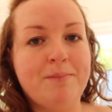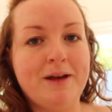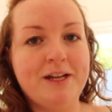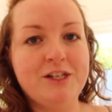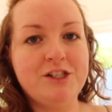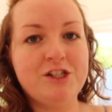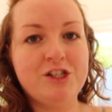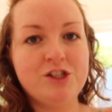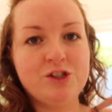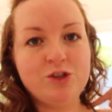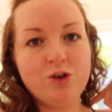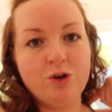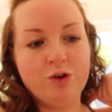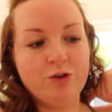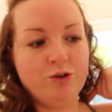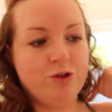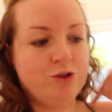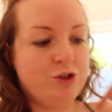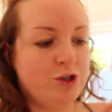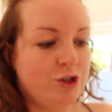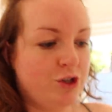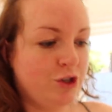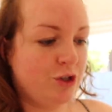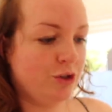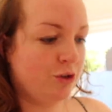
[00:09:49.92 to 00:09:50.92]
Ben just gone
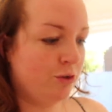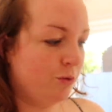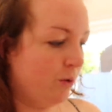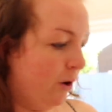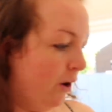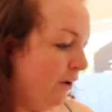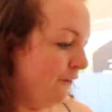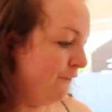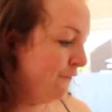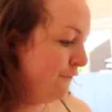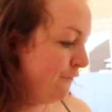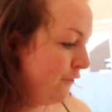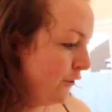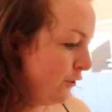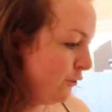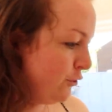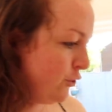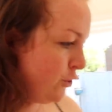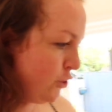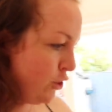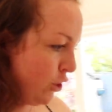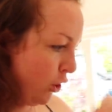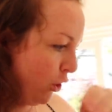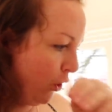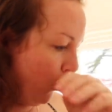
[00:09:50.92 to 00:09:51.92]
to do our food
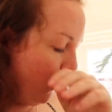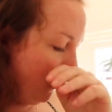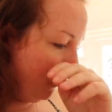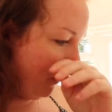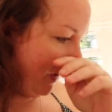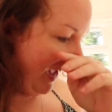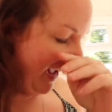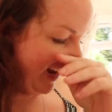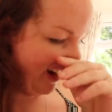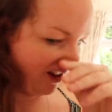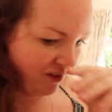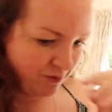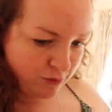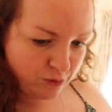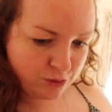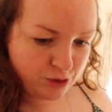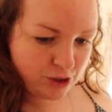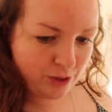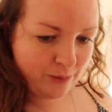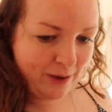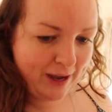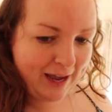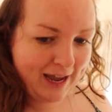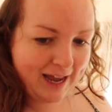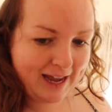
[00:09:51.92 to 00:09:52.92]
shop, and I've
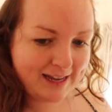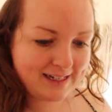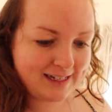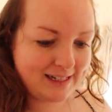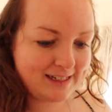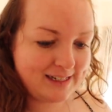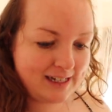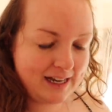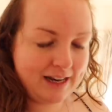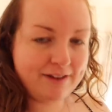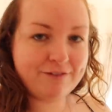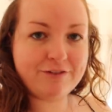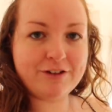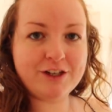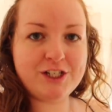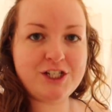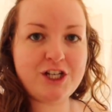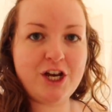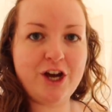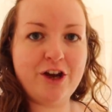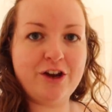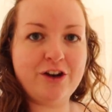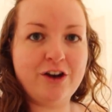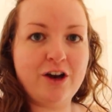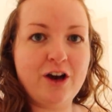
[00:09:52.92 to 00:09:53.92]
also had a delivery
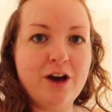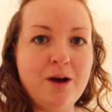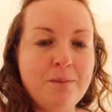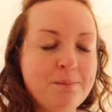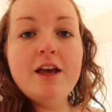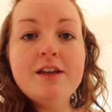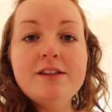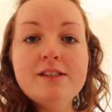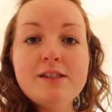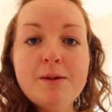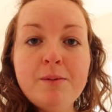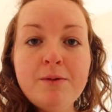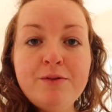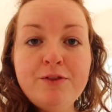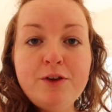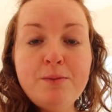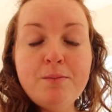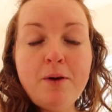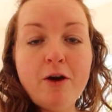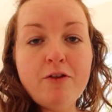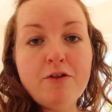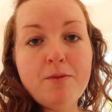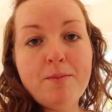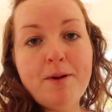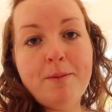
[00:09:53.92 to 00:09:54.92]
turn up. Some of you
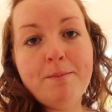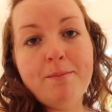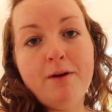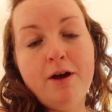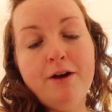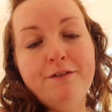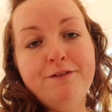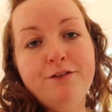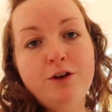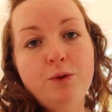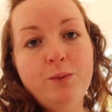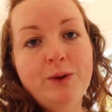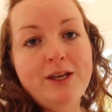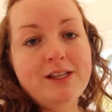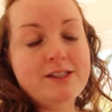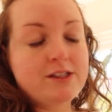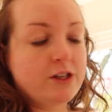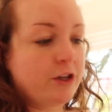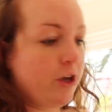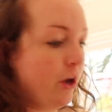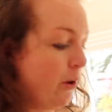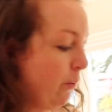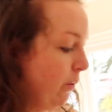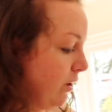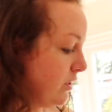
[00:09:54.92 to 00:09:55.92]
might remember a few weeks
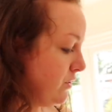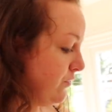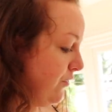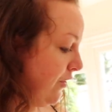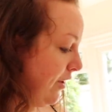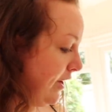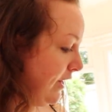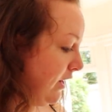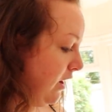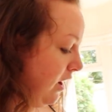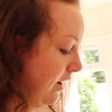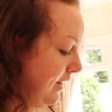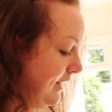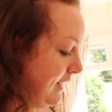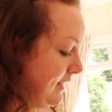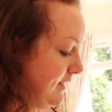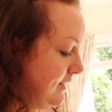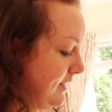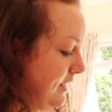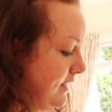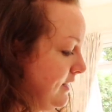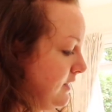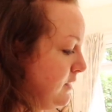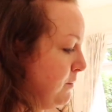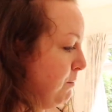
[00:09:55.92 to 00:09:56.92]
ago, I was very kindly
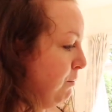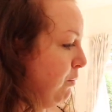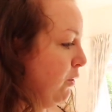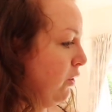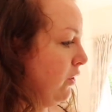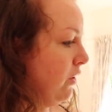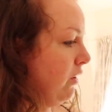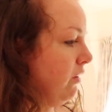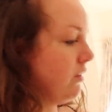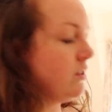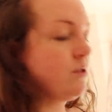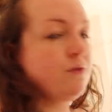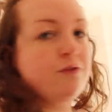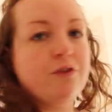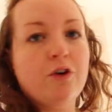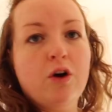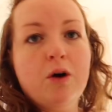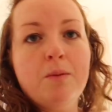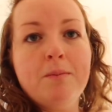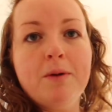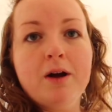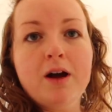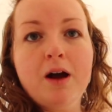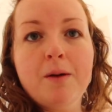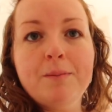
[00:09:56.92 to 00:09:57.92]
sent some products
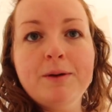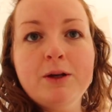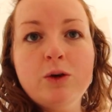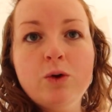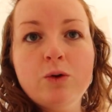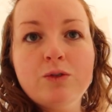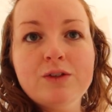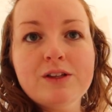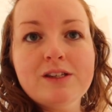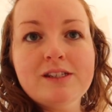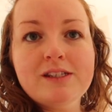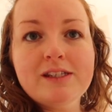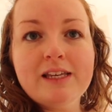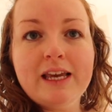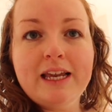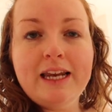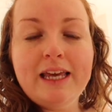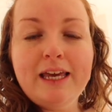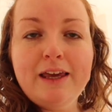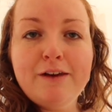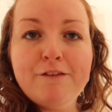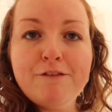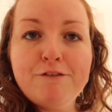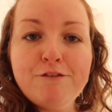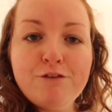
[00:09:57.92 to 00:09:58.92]
from a company called The
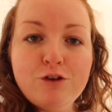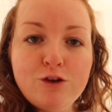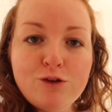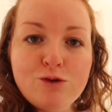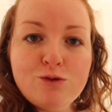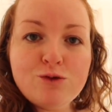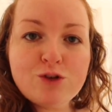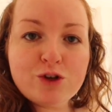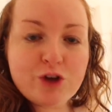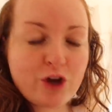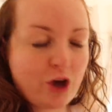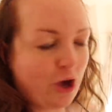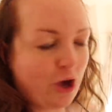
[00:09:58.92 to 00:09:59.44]
Skinny Food